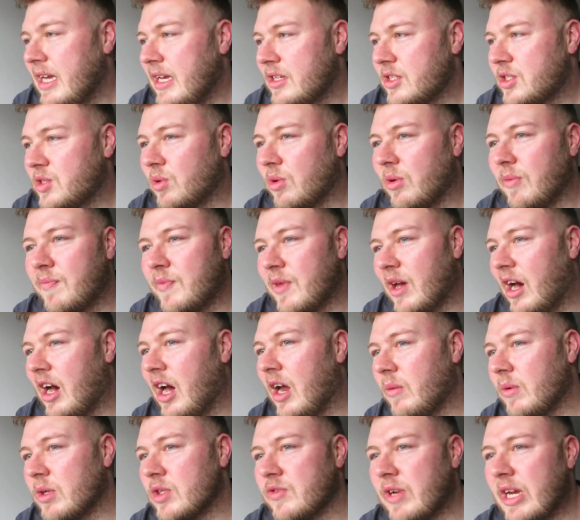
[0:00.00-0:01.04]
So
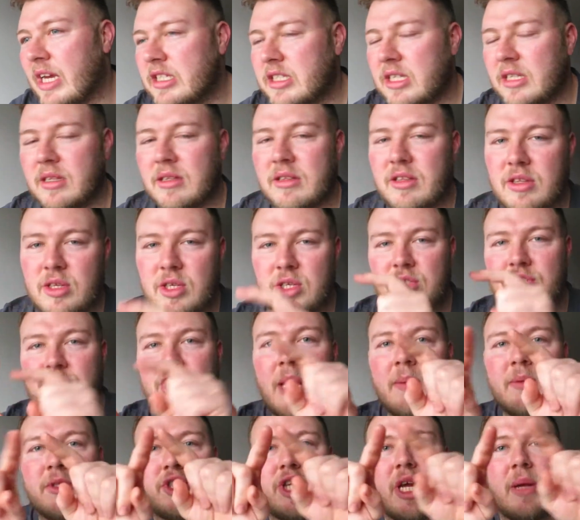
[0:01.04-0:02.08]
heart was racing.
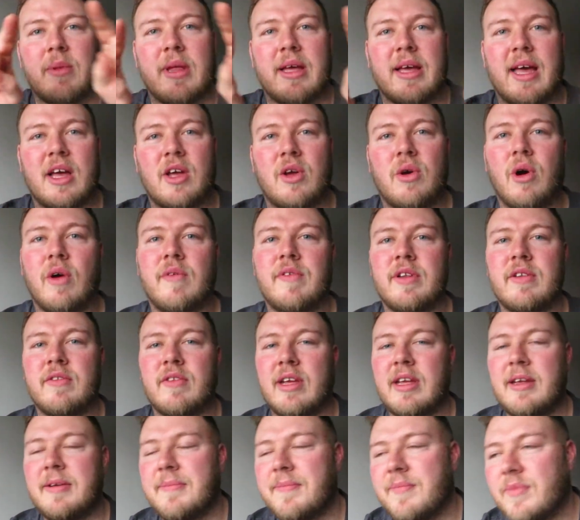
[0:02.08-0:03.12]
Chips shaped like a coffin,
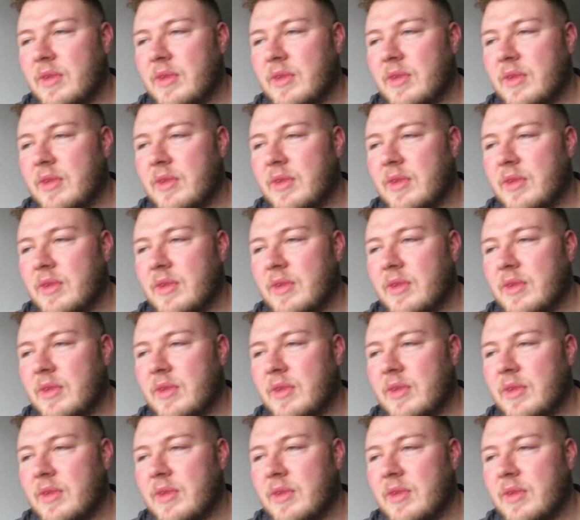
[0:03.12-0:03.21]
right?